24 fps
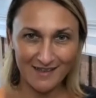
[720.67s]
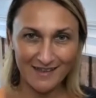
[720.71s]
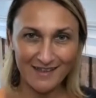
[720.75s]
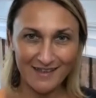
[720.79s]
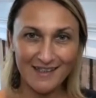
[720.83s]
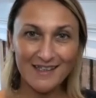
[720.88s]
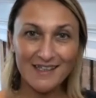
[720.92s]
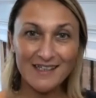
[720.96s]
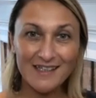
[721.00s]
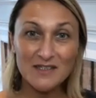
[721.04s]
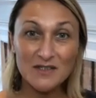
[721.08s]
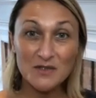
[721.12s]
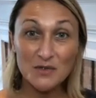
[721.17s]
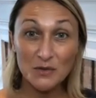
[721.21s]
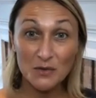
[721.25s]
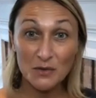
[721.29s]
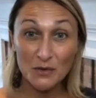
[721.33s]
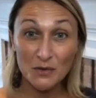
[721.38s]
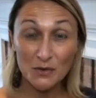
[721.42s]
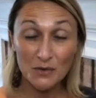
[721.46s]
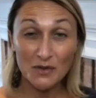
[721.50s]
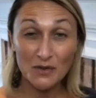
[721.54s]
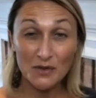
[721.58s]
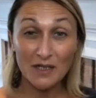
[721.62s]
into
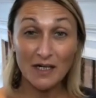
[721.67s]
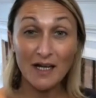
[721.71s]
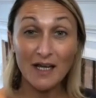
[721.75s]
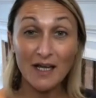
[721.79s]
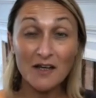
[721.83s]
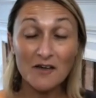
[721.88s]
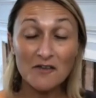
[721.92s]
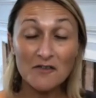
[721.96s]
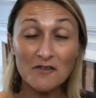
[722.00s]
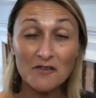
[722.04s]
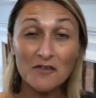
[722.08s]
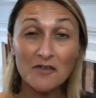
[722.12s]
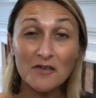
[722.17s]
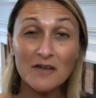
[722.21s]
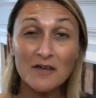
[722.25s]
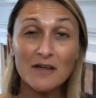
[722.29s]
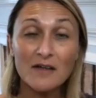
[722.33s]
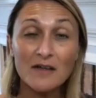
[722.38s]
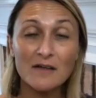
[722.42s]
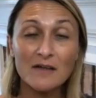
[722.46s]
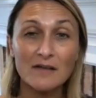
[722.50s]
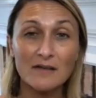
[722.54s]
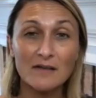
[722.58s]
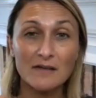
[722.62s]
your life
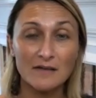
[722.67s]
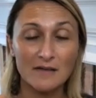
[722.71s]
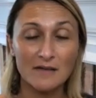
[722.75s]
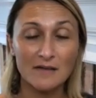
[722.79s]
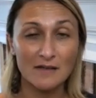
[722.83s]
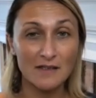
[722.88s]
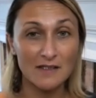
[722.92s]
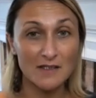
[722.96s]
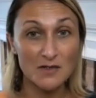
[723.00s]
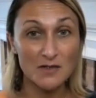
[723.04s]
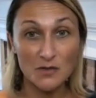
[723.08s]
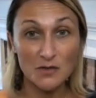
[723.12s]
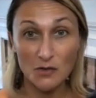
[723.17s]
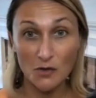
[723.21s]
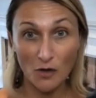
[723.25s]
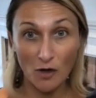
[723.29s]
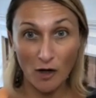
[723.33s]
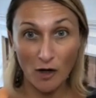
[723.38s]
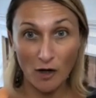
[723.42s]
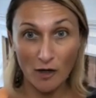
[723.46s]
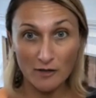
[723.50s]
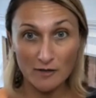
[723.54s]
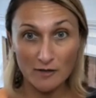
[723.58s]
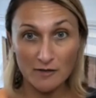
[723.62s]
and into your
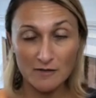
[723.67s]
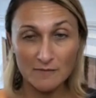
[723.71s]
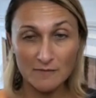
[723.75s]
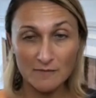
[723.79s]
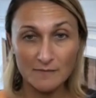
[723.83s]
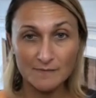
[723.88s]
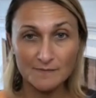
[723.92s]
heart.